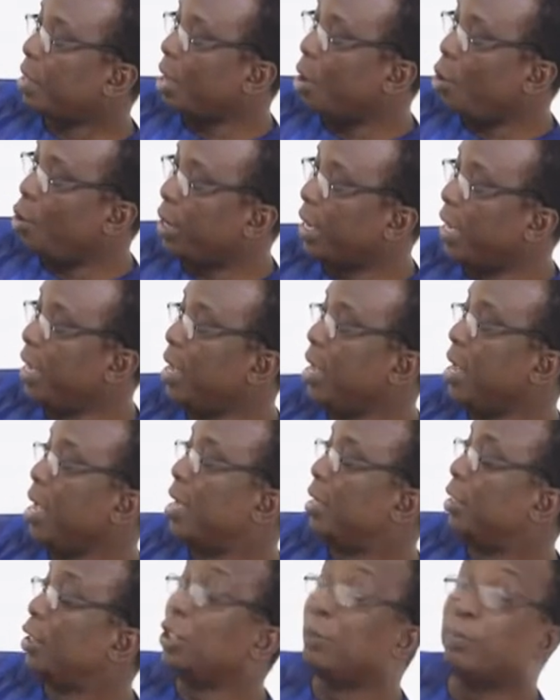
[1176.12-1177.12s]
Okay,
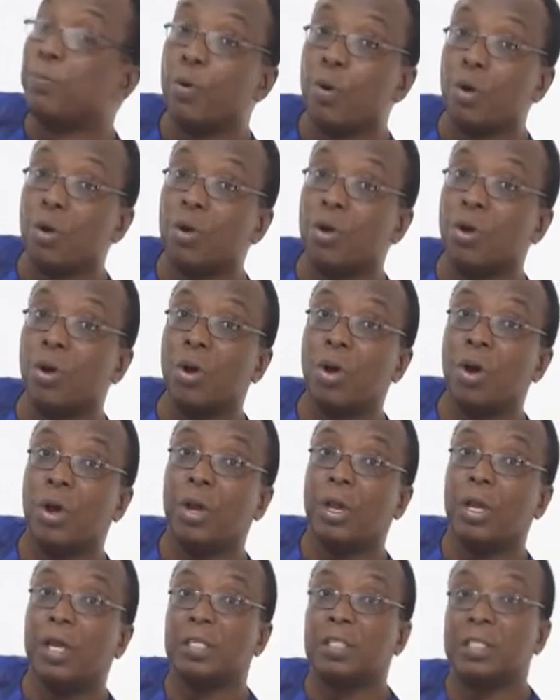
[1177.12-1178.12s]
this book
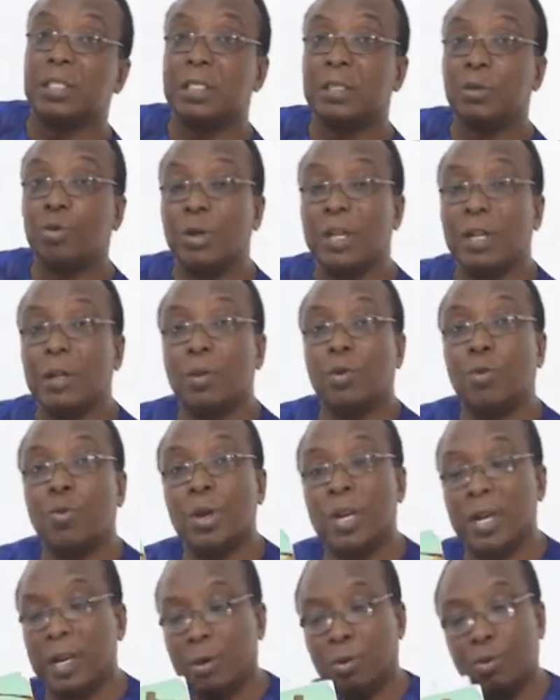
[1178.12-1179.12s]

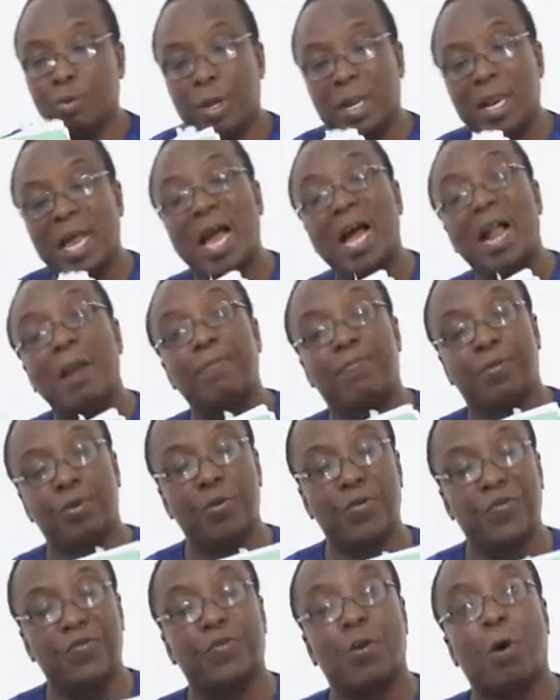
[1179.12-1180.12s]
will help
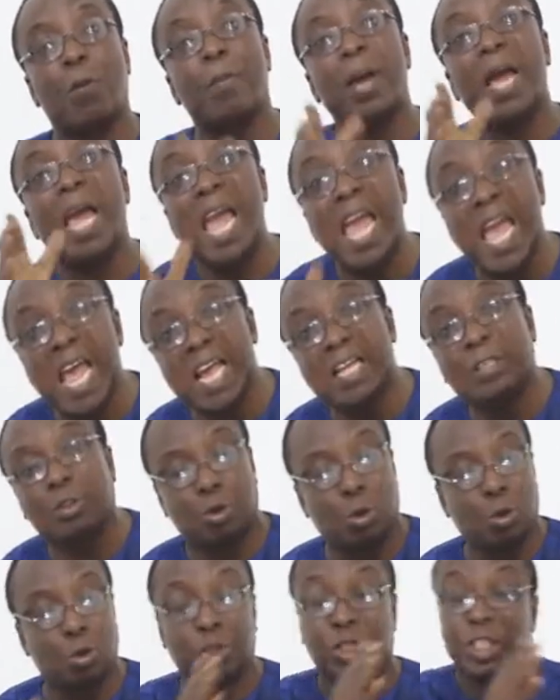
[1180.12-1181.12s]
you from A
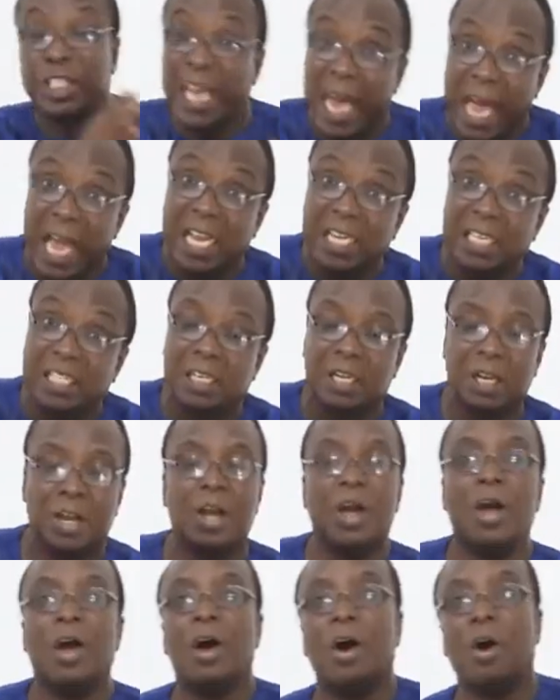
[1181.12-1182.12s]
to Z
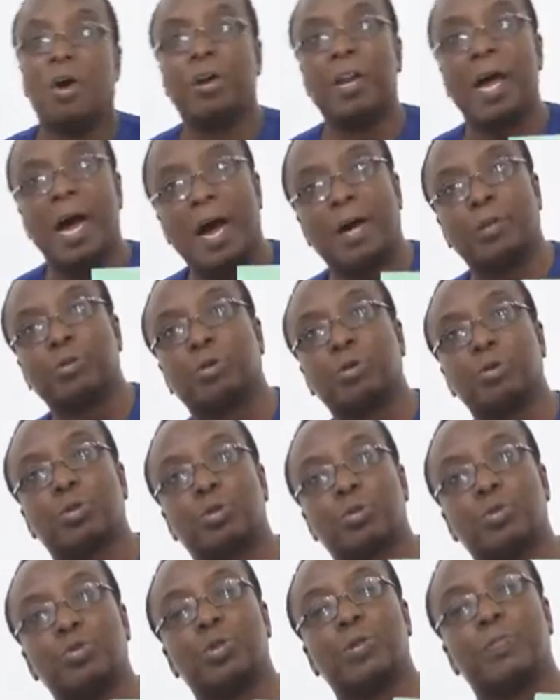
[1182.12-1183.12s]
on how to
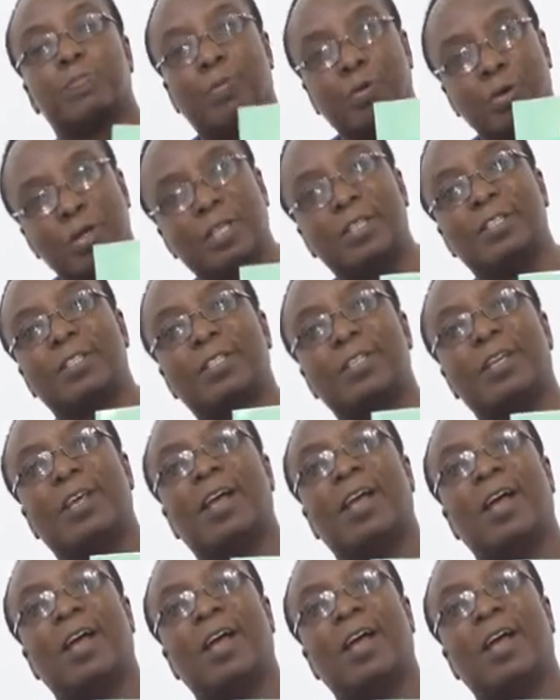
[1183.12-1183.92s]
sue the police